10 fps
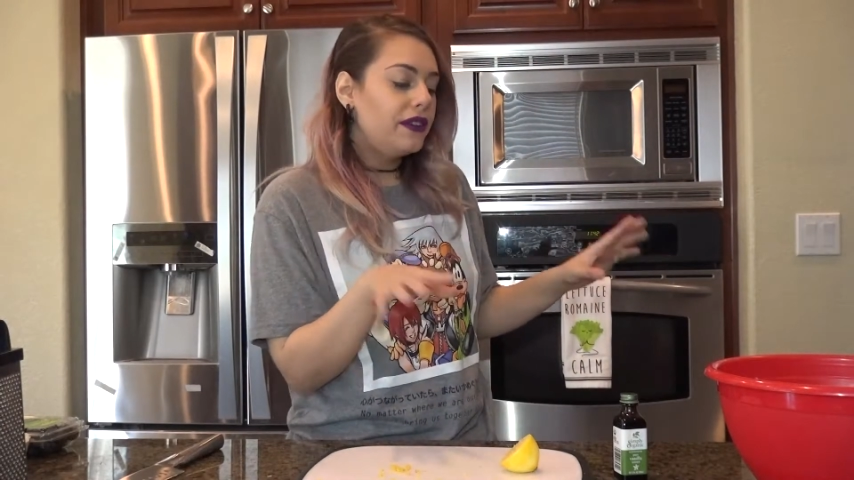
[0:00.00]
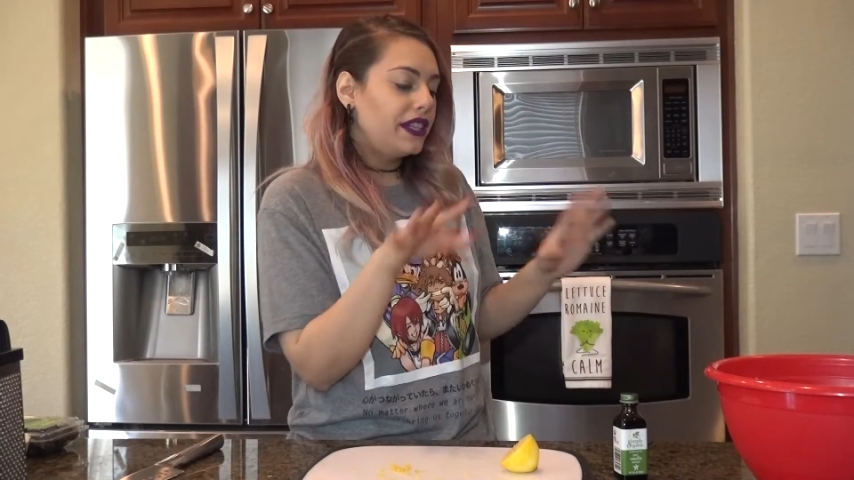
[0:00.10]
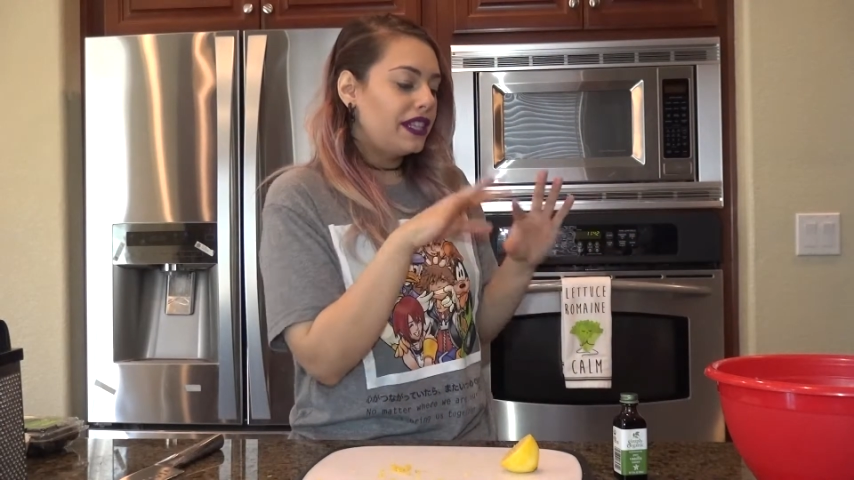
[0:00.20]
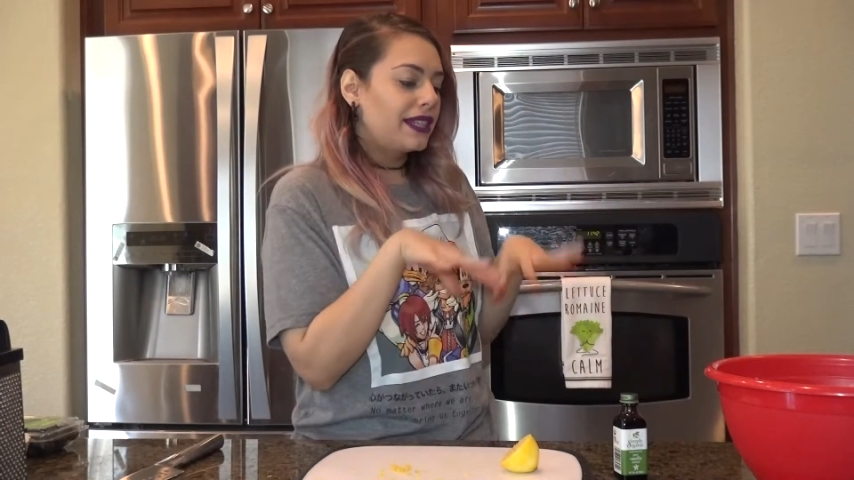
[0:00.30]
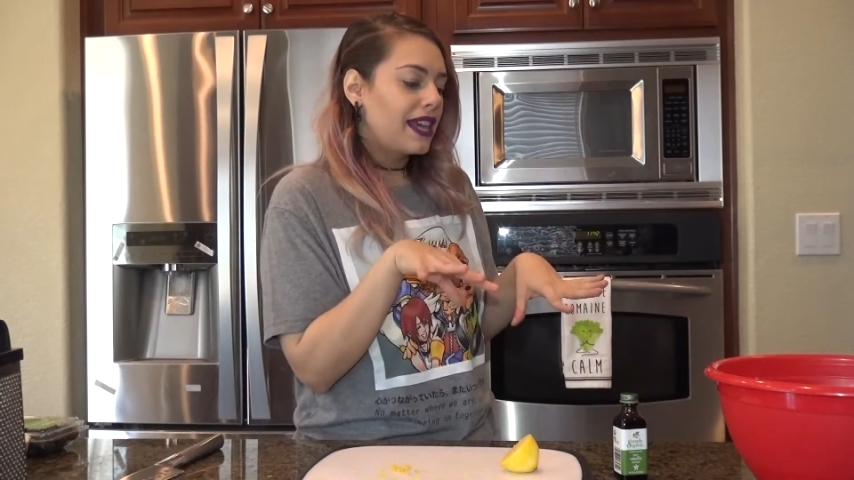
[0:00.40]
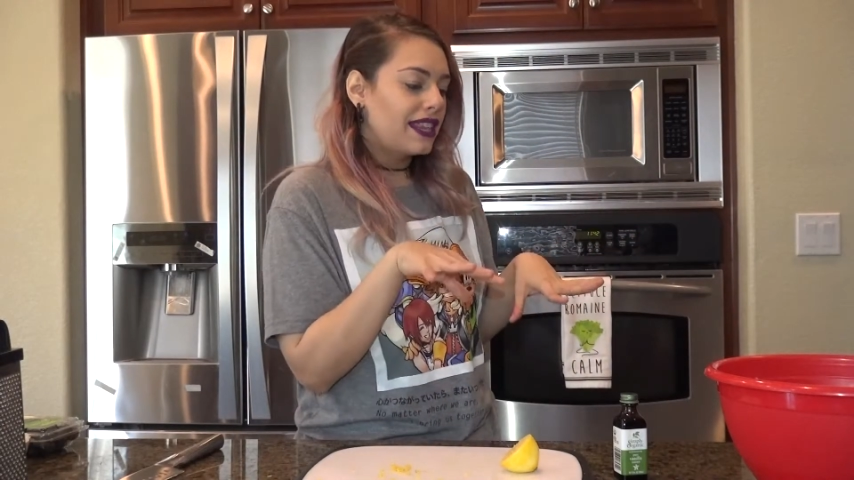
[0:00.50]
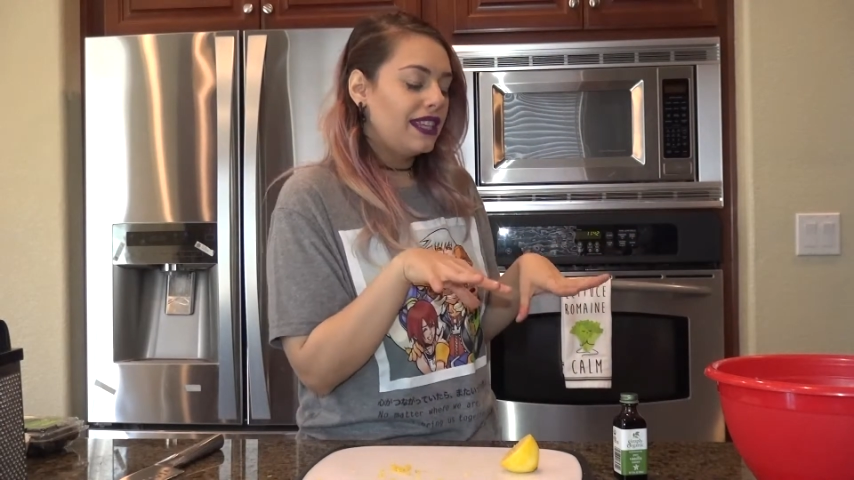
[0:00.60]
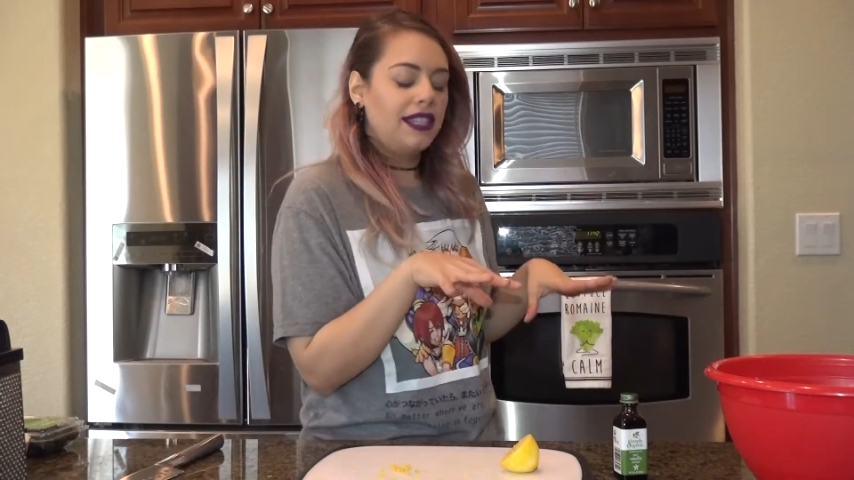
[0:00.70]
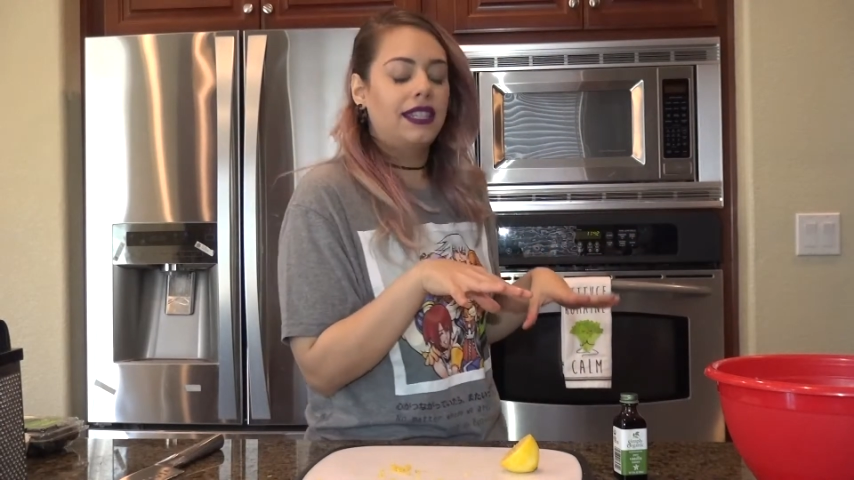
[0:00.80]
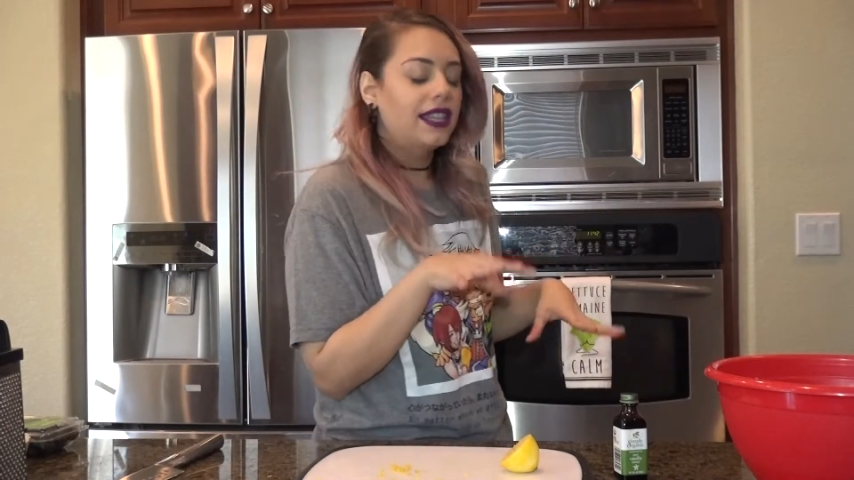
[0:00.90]
and let's get
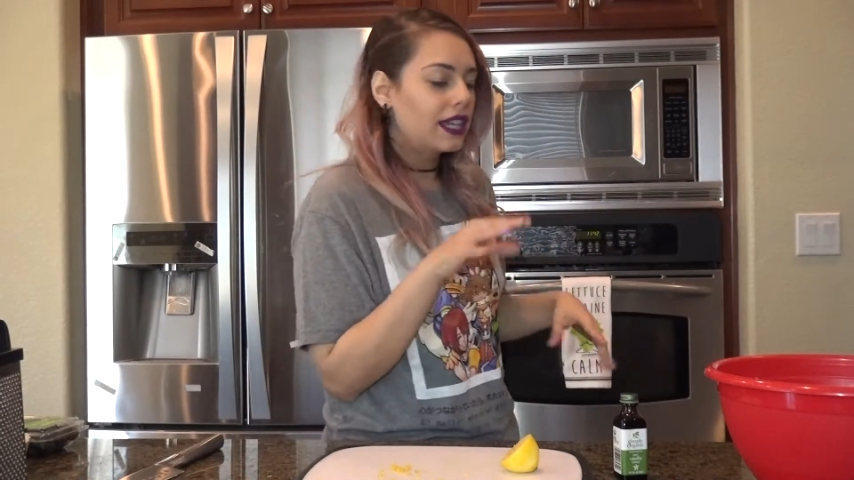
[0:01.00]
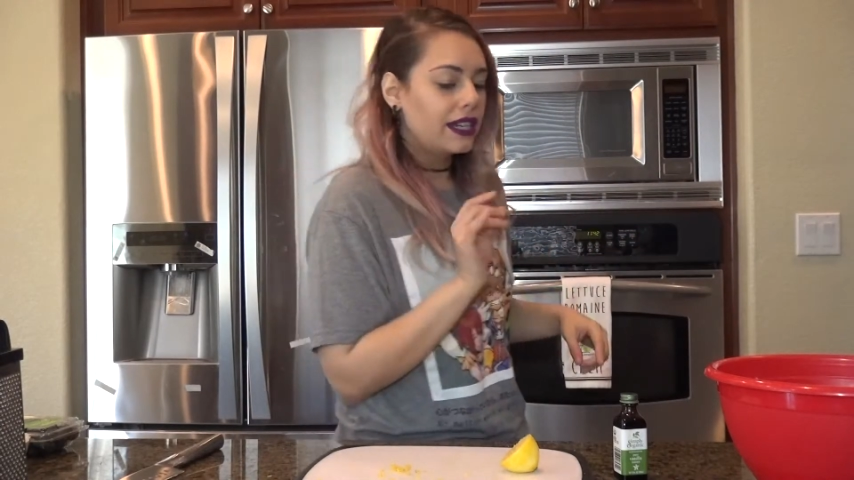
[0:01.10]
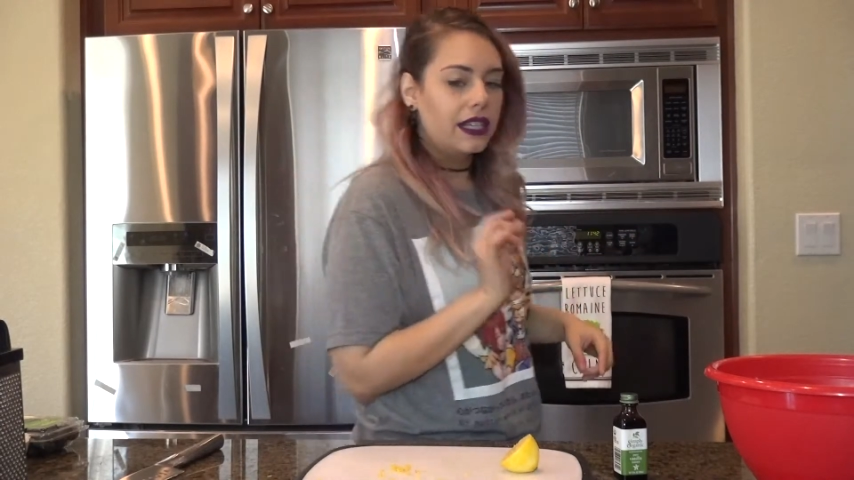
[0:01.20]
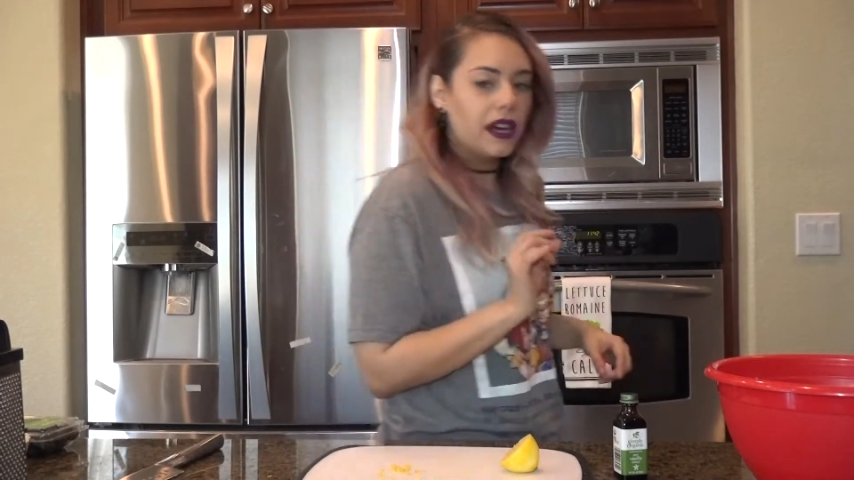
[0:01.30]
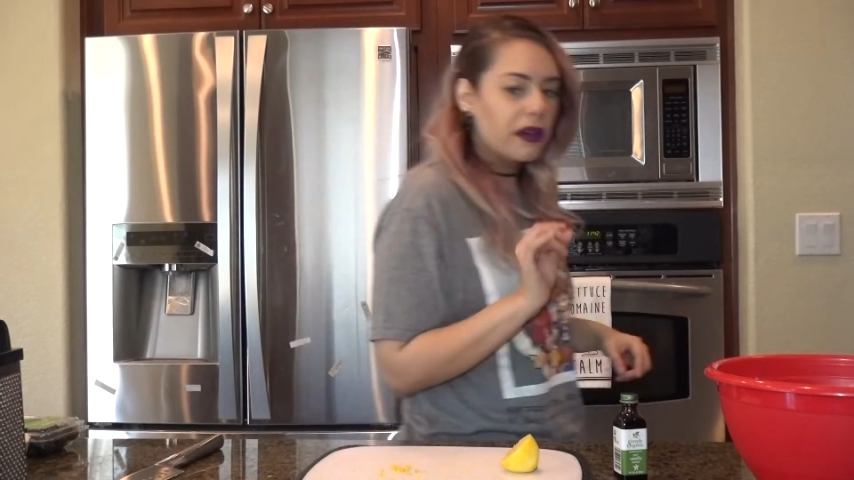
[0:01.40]
this thickened